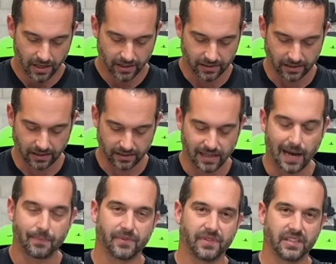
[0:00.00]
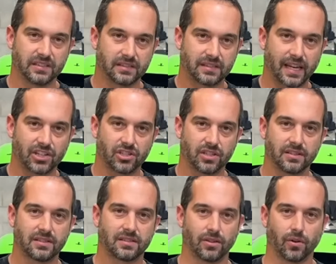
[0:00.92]
because in the top of these
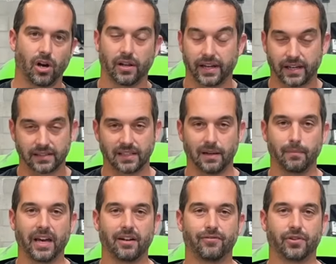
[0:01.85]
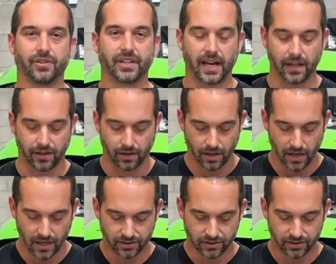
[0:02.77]
sections, they're all, like I said, manifold together.